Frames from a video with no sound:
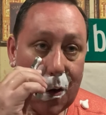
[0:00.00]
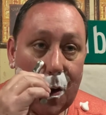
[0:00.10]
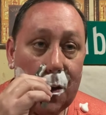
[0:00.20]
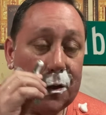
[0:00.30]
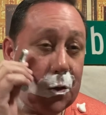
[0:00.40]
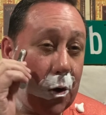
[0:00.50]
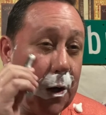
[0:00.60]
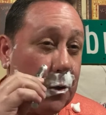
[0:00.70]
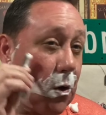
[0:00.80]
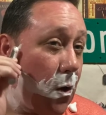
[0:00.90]
this
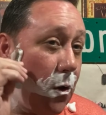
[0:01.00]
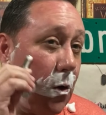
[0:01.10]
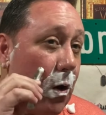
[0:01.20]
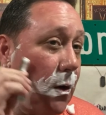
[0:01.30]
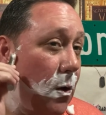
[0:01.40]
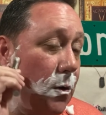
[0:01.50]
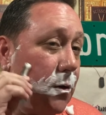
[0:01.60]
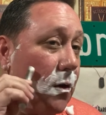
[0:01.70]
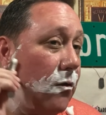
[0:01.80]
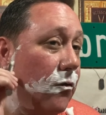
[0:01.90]
razor, although I know that
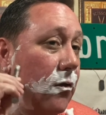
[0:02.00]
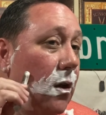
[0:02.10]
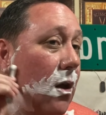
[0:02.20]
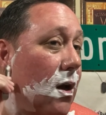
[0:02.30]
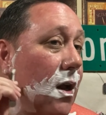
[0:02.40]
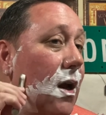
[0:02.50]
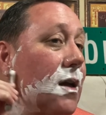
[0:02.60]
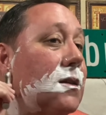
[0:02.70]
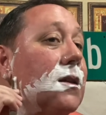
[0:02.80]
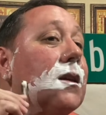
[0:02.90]
there are a lot of
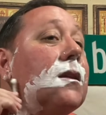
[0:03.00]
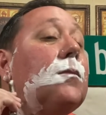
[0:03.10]
guys that think the